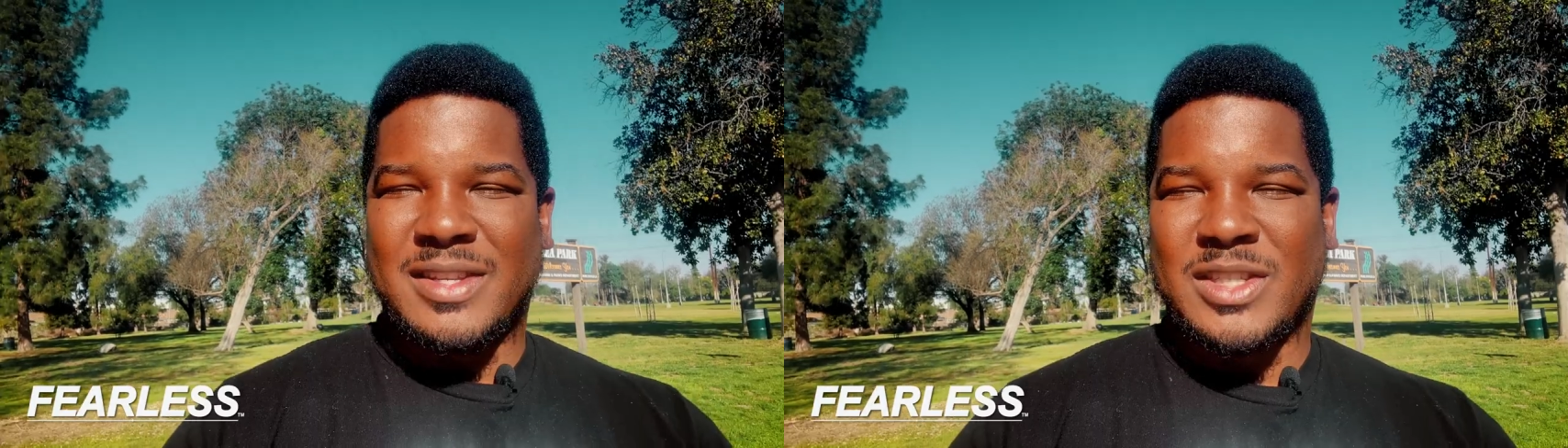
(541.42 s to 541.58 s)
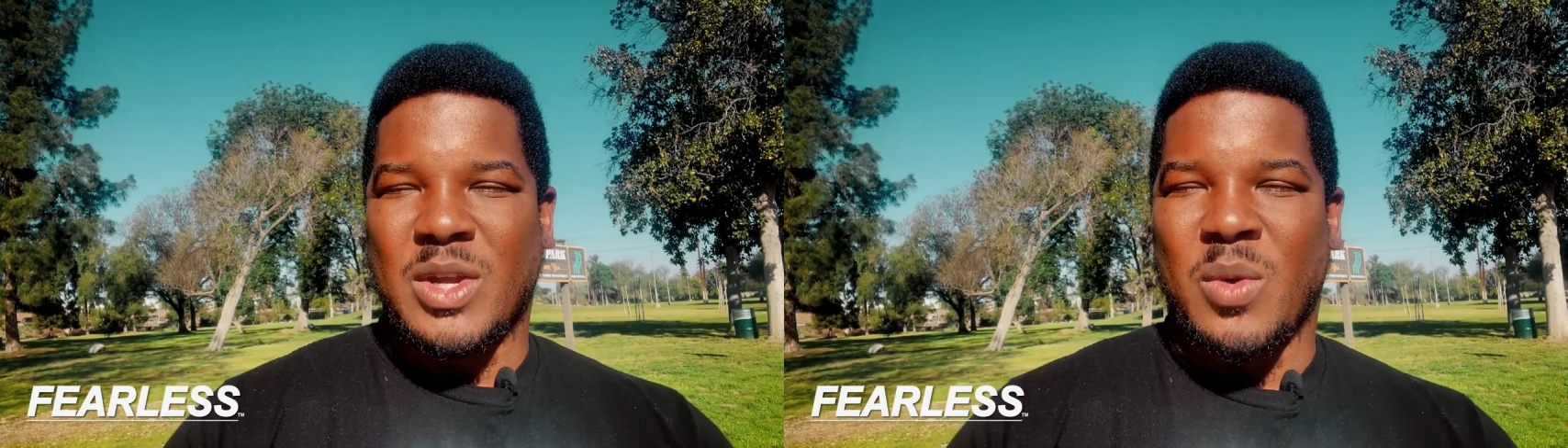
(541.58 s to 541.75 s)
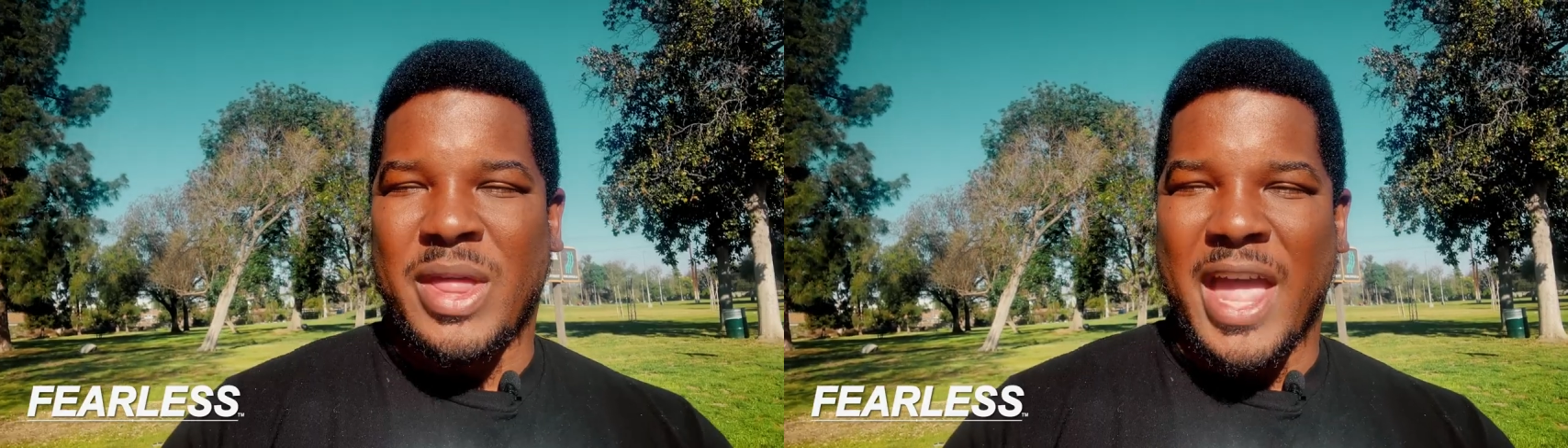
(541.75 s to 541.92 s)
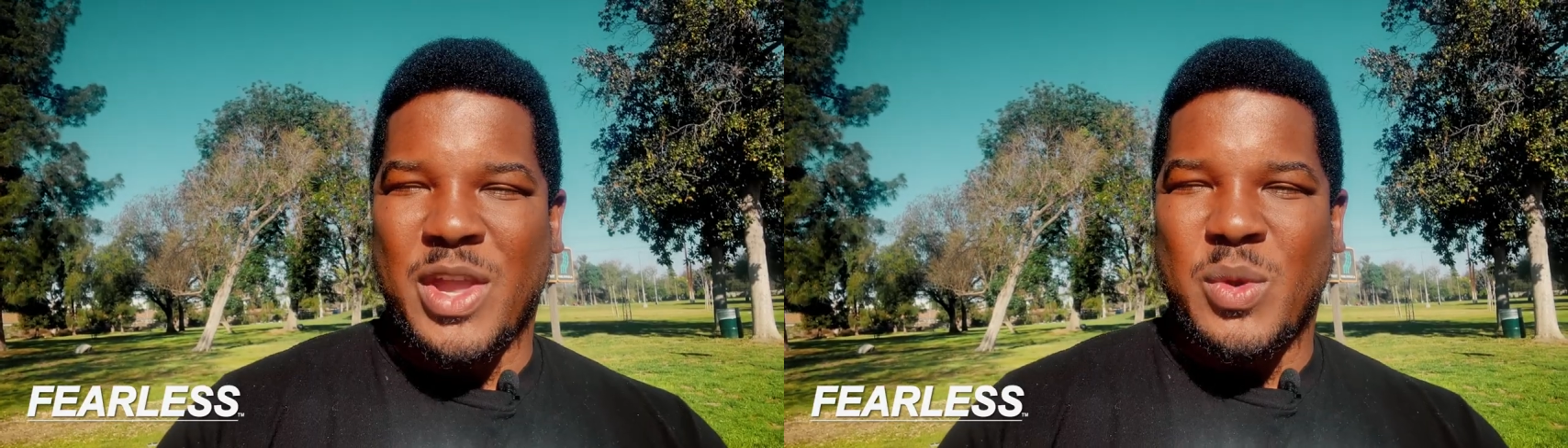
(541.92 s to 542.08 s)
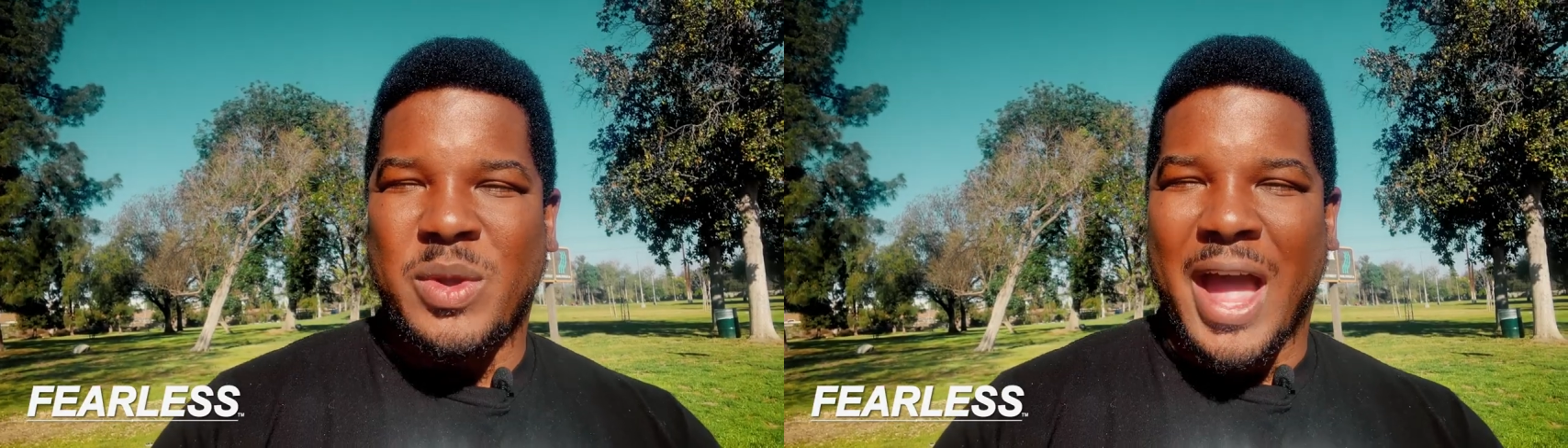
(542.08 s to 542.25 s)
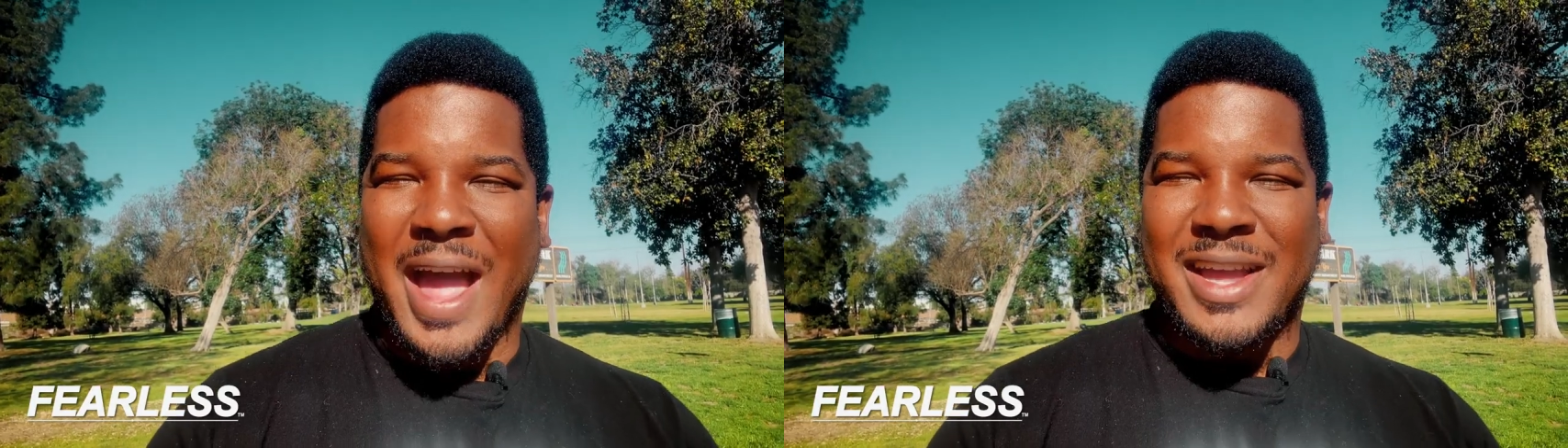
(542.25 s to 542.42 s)
so that you
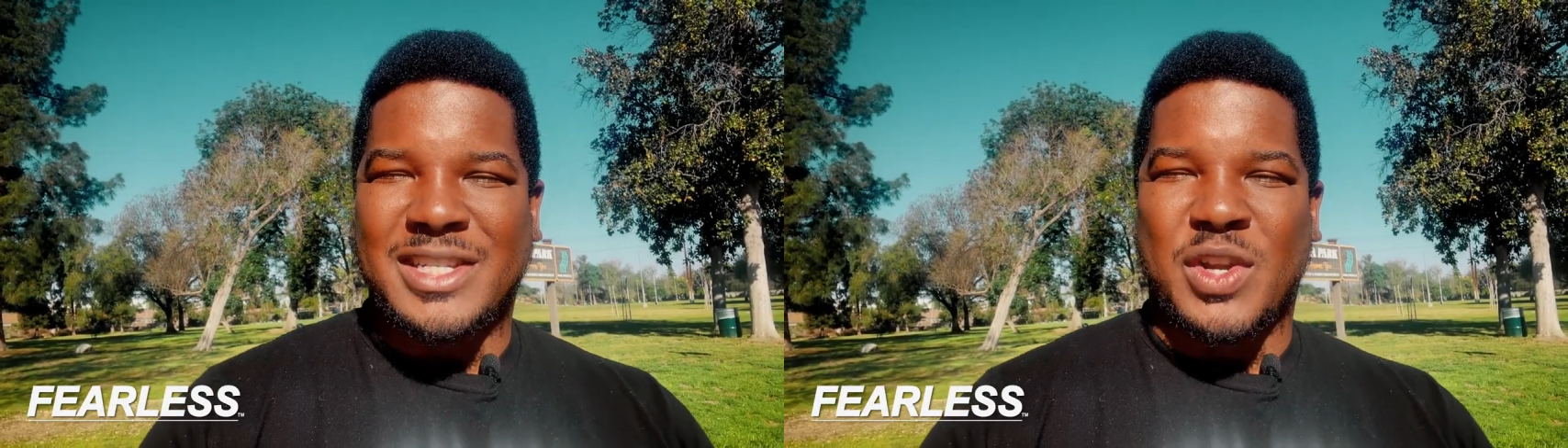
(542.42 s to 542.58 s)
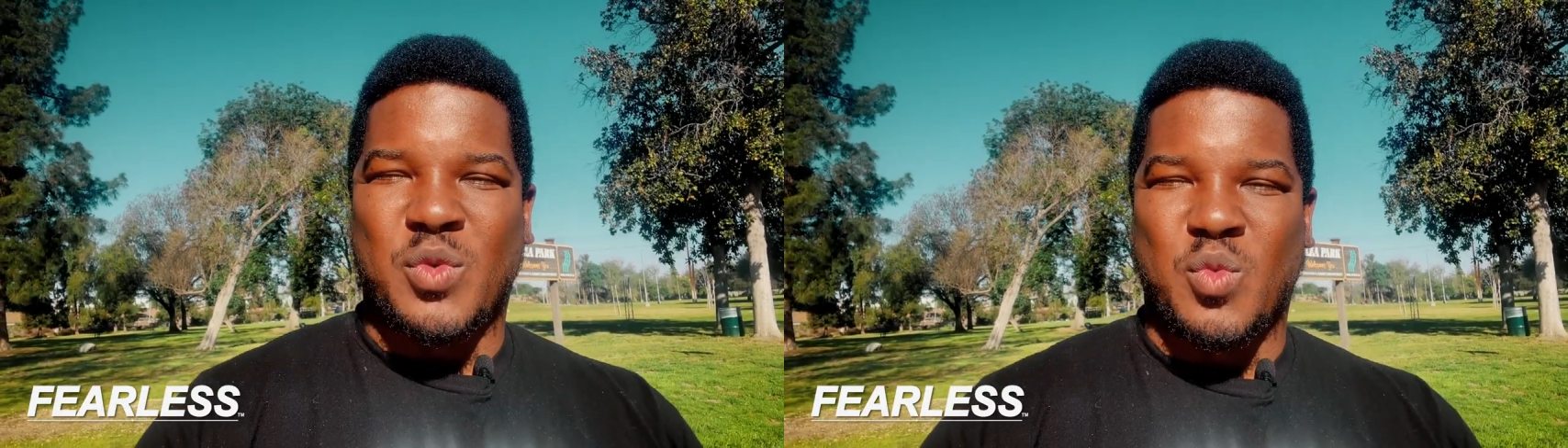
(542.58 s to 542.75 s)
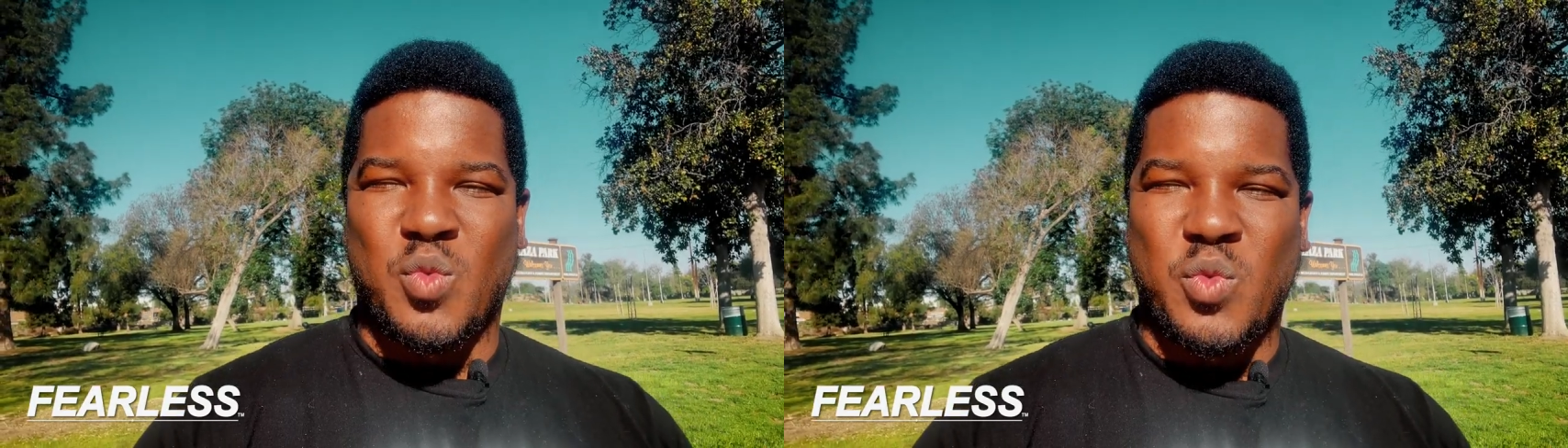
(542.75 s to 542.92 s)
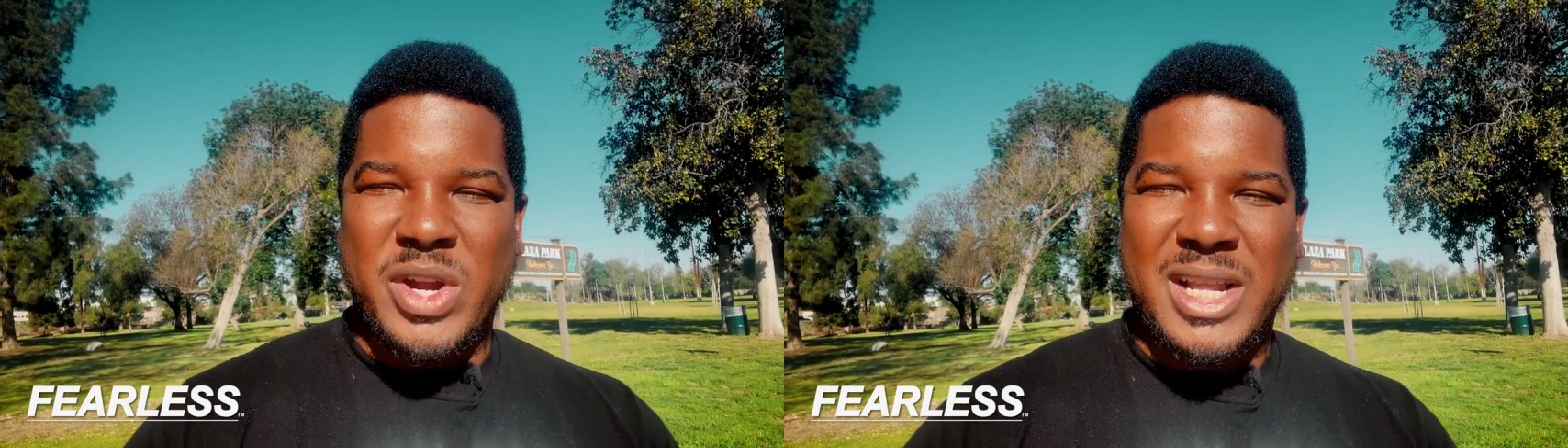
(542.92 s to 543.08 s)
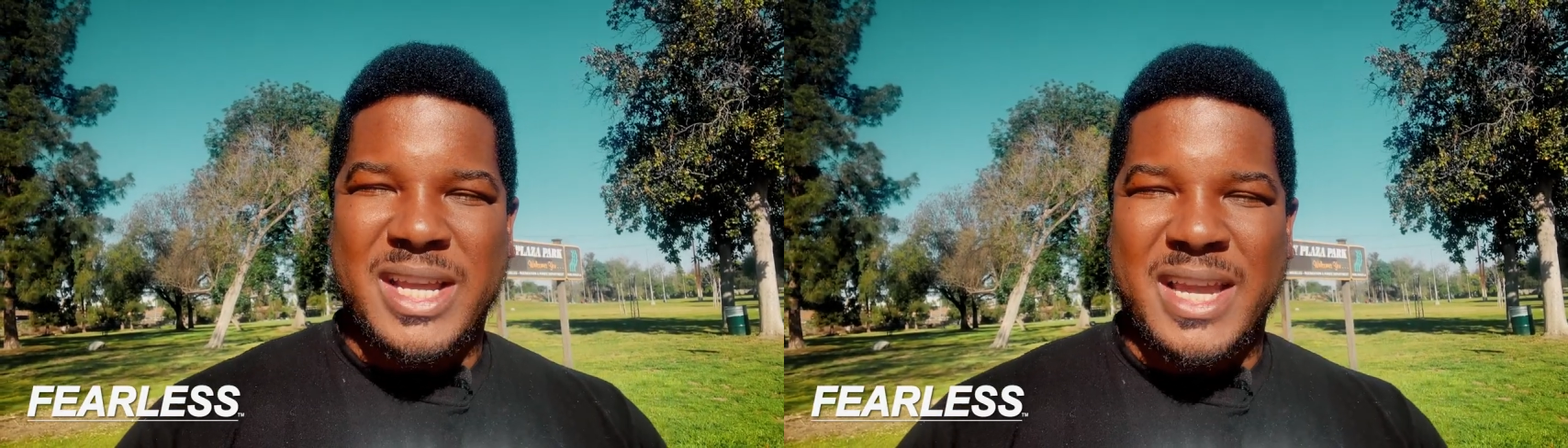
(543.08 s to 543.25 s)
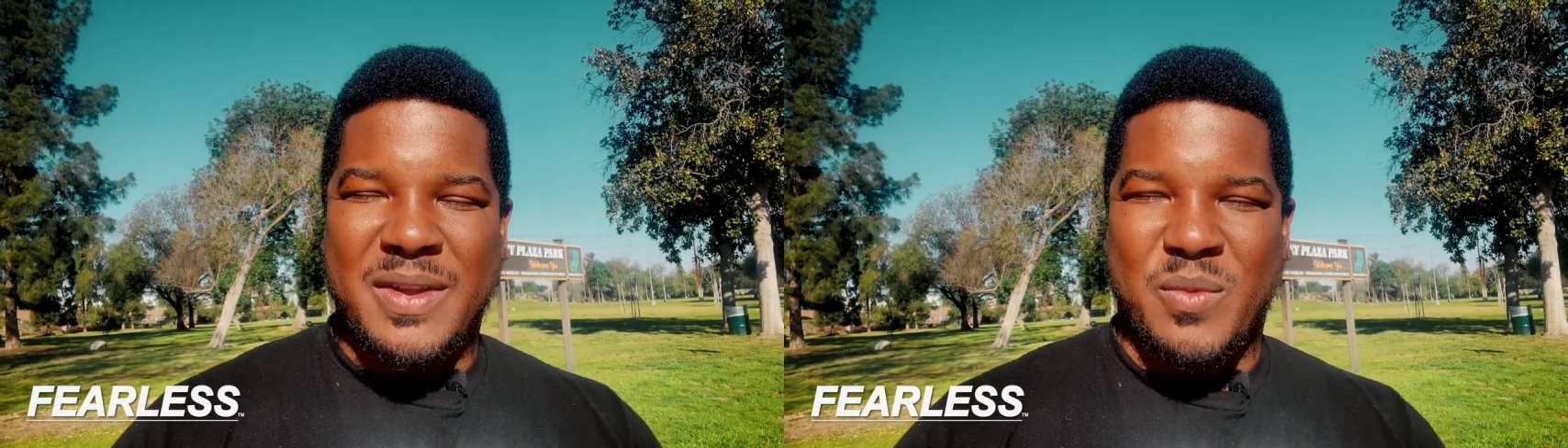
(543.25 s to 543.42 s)
guys can really,